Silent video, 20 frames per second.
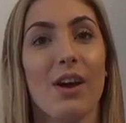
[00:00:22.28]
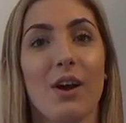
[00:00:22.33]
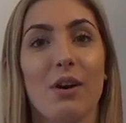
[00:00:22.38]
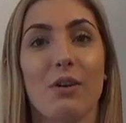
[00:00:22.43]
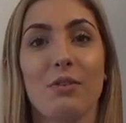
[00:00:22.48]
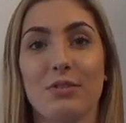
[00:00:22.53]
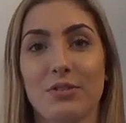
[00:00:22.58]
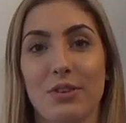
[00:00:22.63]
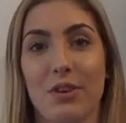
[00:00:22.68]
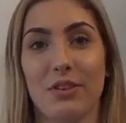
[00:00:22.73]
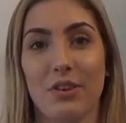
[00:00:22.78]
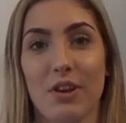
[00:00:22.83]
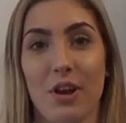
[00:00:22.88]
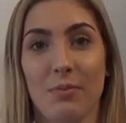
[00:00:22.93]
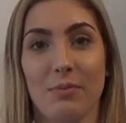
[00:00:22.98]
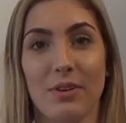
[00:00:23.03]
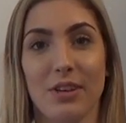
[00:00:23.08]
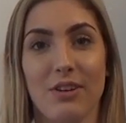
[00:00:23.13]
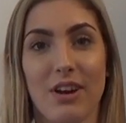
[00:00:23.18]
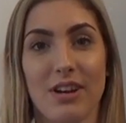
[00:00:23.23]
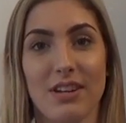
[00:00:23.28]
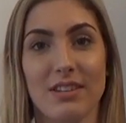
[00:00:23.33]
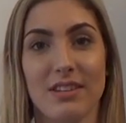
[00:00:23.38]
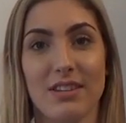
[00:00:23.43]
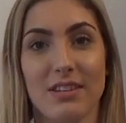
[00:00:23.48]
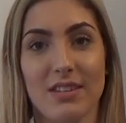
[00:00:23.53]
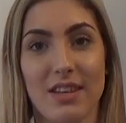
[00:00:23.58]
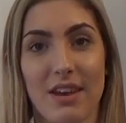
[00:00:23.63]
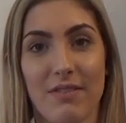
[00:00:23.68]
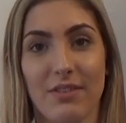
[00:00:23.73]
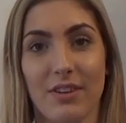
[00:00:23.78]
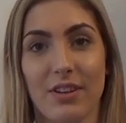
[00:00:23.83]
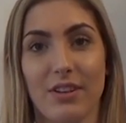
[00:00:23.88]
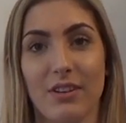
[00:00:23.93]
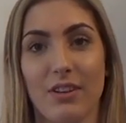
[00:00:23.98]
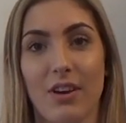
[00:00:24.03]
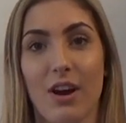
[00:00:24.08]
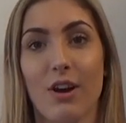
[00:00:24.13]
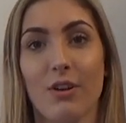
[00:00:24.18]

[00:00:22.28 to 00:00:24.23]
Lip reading: Also in the opening credits of Seven,